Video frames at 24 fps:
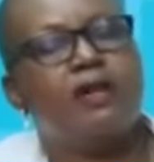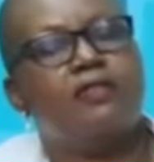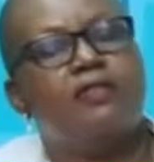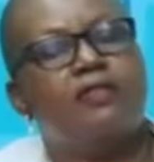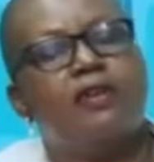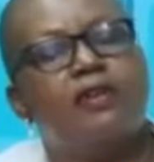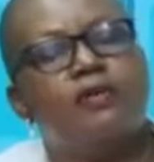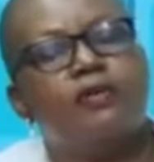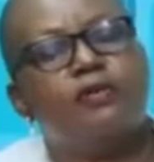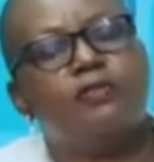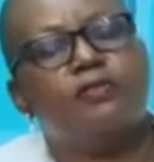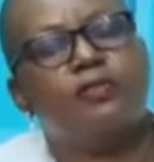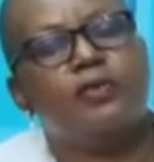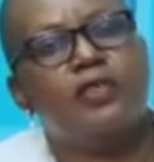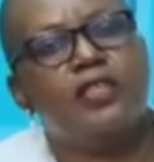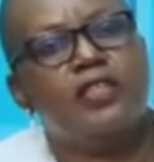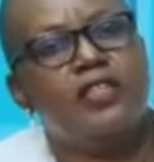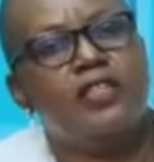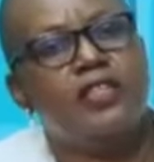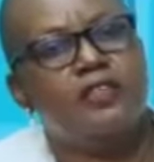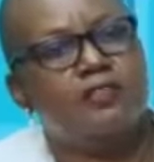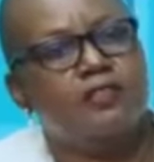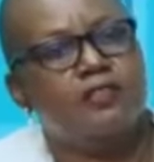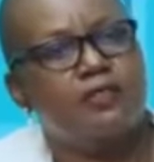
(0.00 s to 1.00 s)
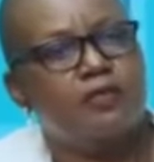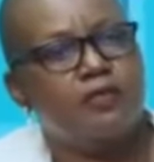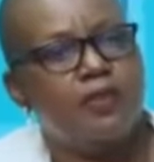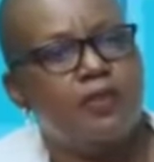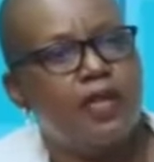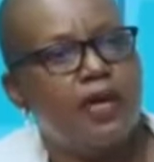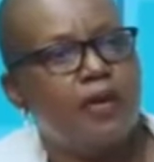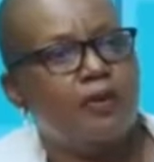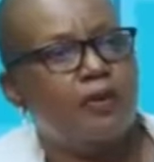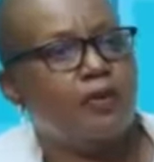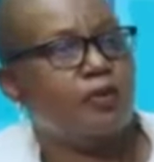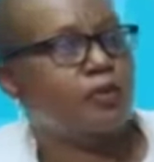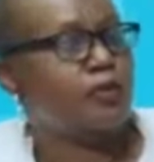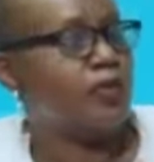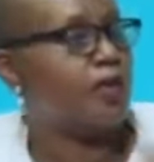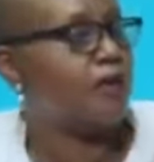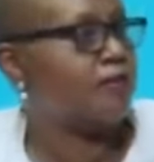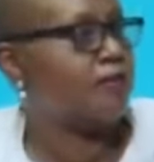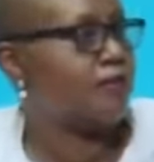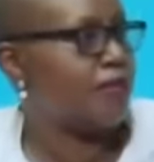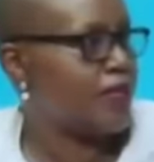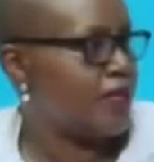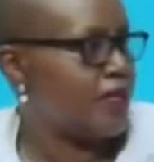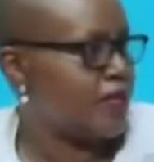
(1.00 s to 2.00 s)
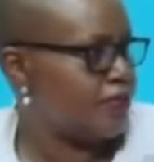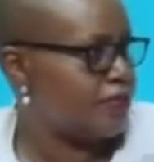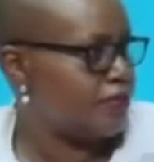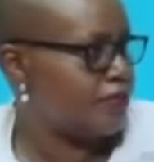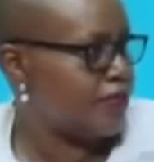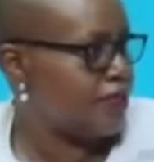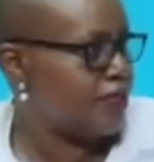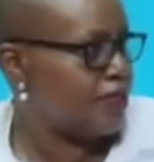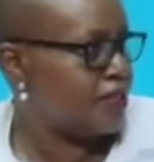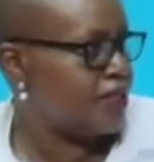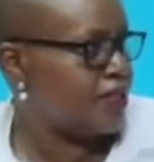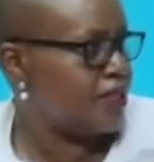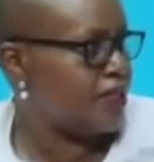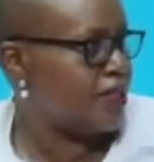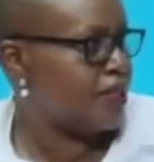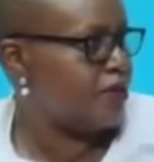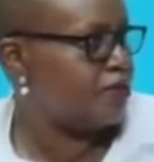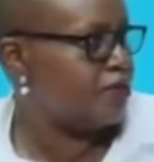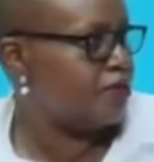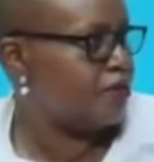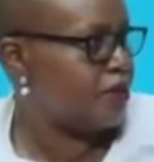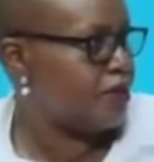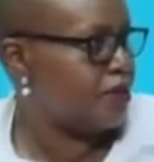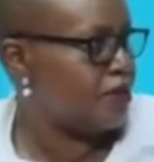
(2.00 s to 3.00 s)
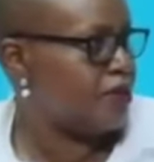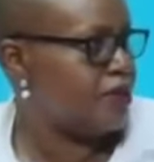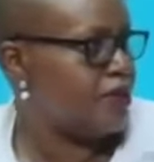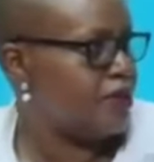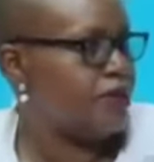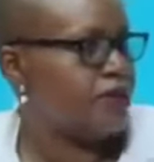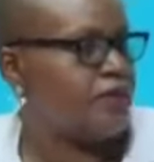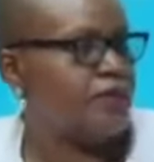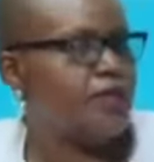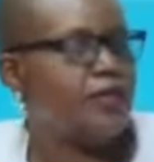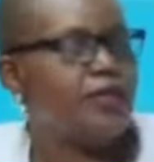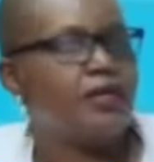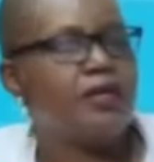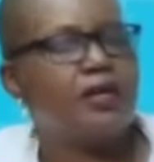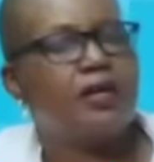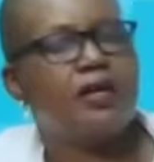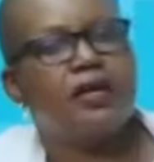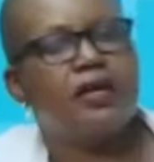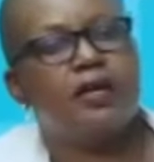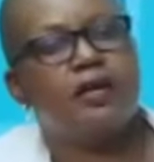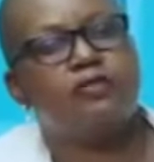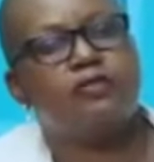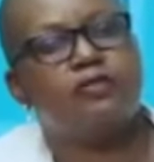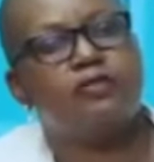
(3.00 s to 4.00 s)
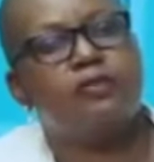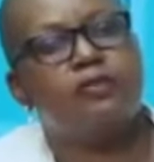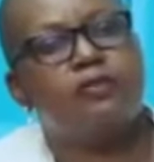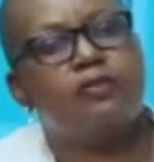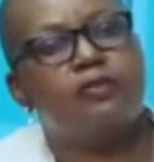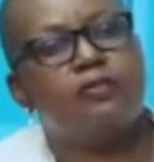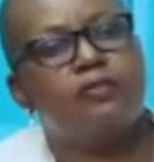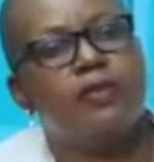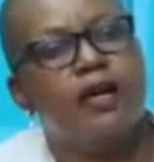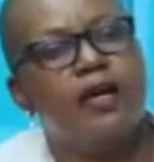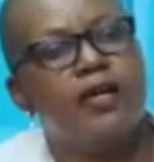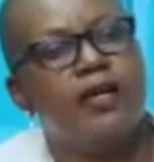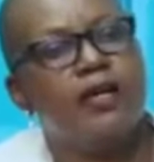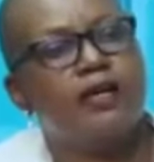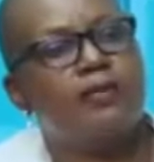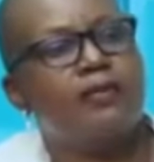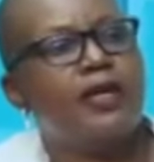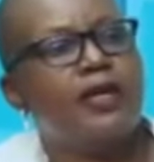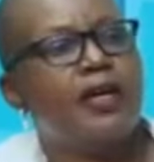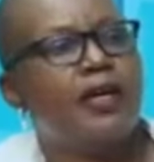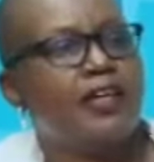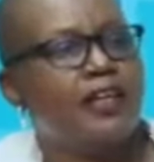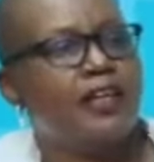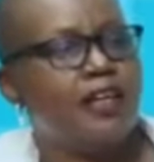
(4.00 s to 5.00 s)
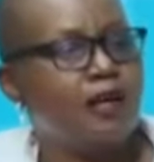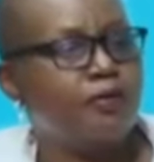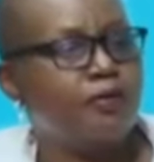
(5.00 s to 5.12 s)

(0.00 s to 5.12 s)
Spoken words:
We have a NUP leader from there. We also have FDC MPs from Mbale. Where I